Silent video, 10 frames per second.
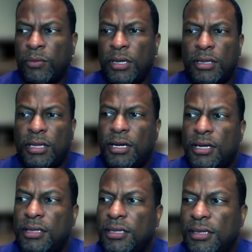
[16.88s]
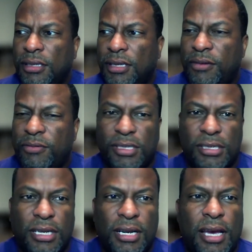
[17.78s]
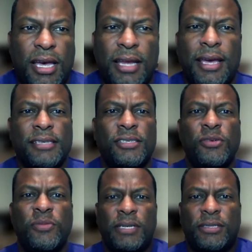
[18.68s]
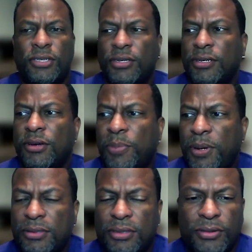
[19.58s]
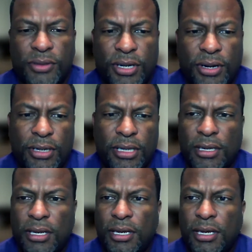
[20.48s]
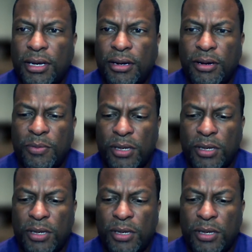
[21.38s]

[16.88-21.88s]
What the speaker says: Will, I was just going to kind of ask you about your personal journey here.